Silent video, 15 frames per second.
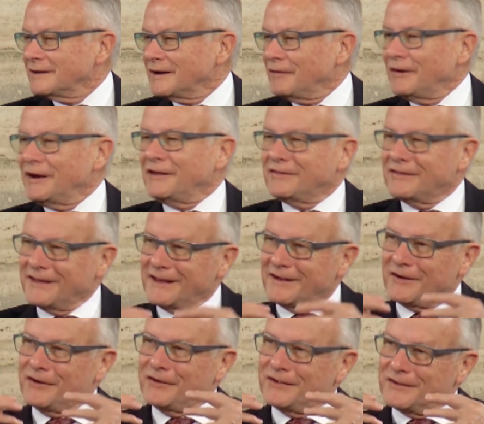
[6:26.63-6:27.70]

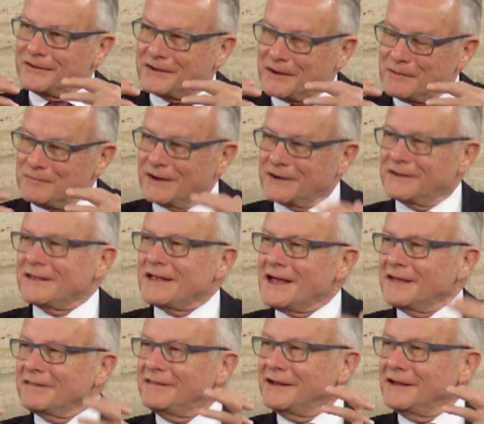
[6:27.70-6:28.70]
I come back to it.